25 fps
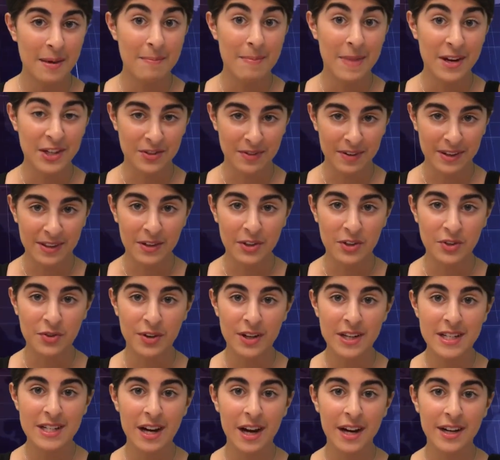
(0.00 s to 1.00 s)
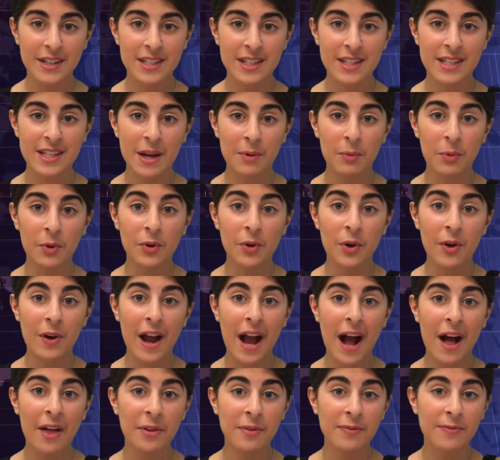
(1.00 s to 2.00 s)
Measuring the tree data, they will know
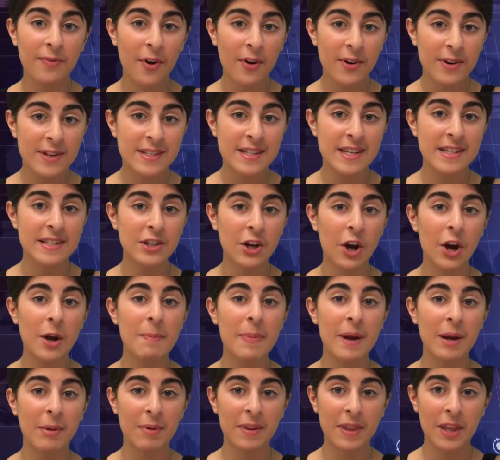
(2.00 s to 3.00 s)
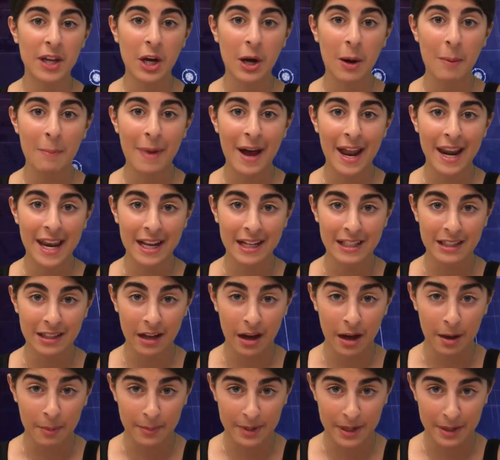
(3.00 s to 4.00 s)
how the forest is coping with the combating
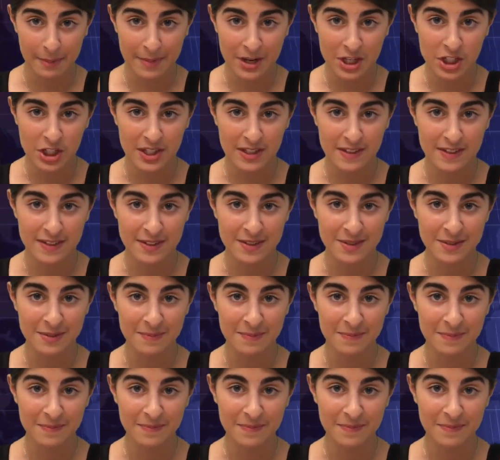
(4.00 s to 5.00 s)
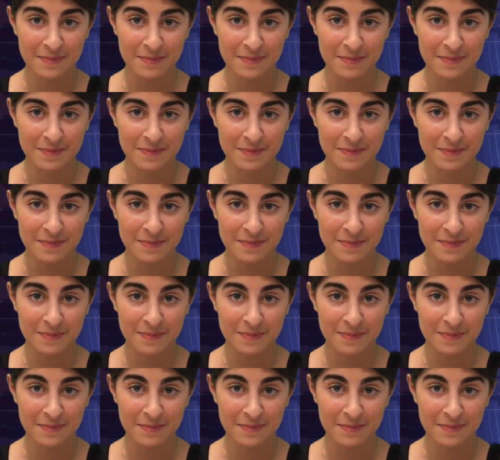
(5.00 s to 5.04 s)
carbon emissions.